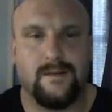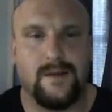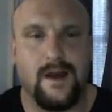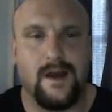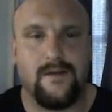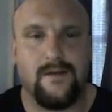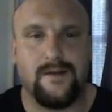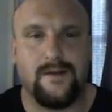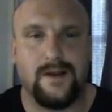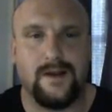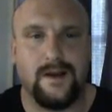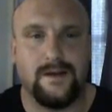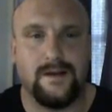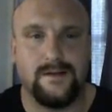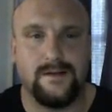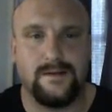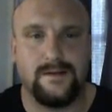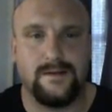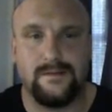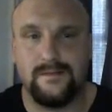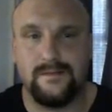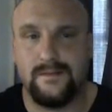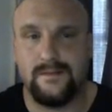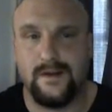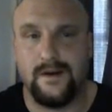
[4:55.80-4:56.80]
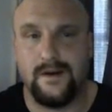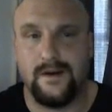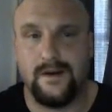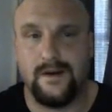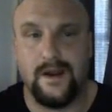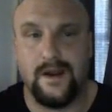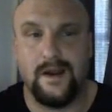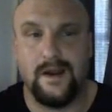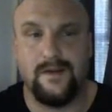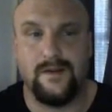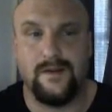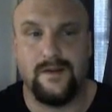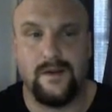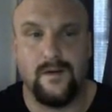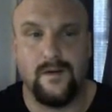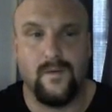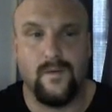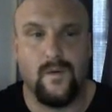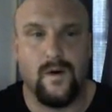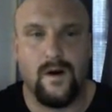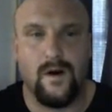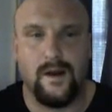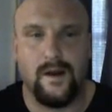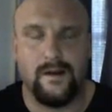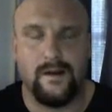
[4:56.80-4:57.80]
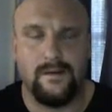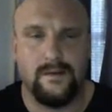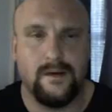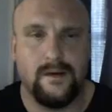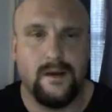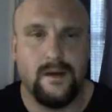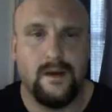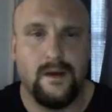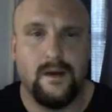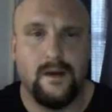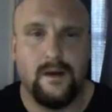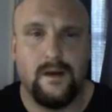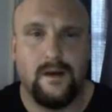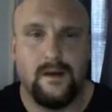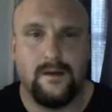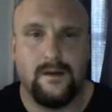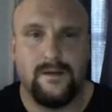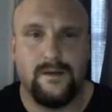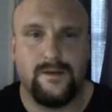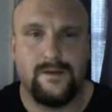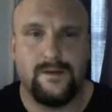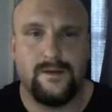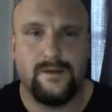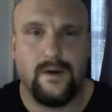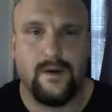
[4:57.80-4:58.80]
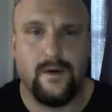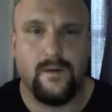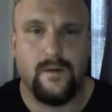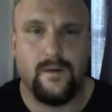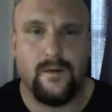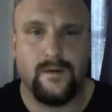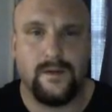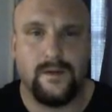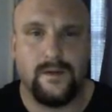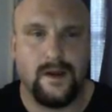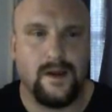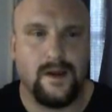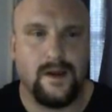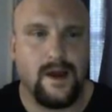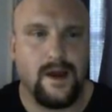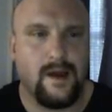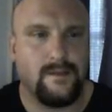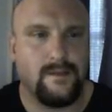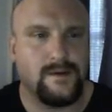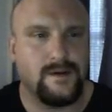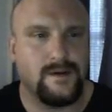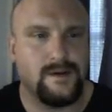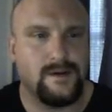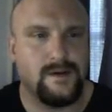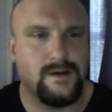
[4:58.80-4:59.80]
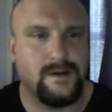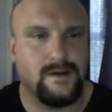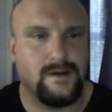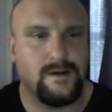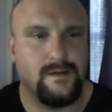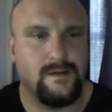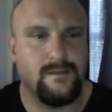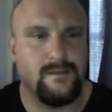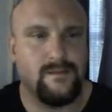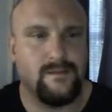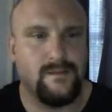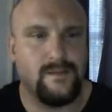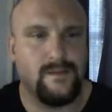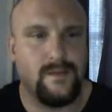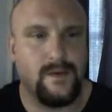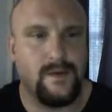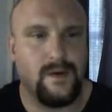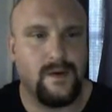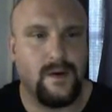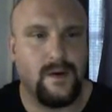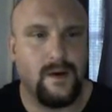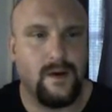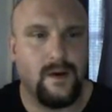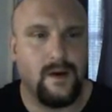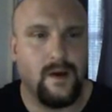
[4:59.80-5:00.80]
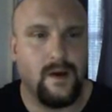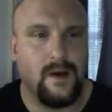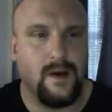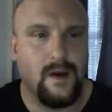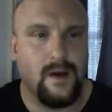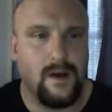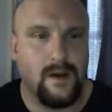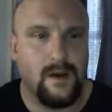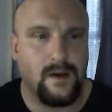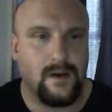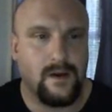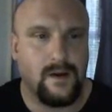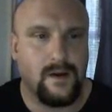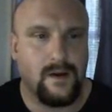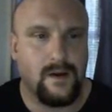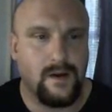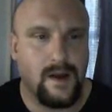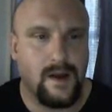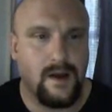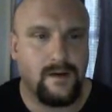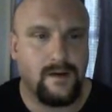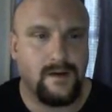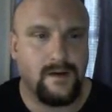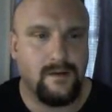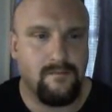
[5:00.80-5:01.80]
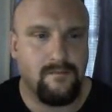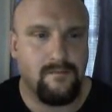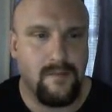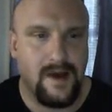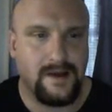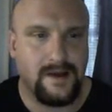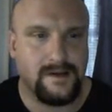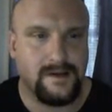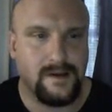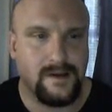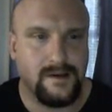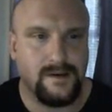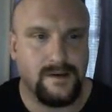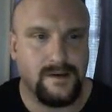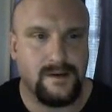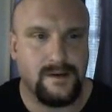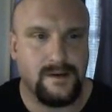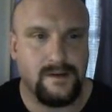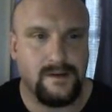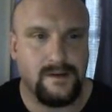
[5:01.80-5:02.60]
up to advertise, anything you want. So lead capture system, go down to message,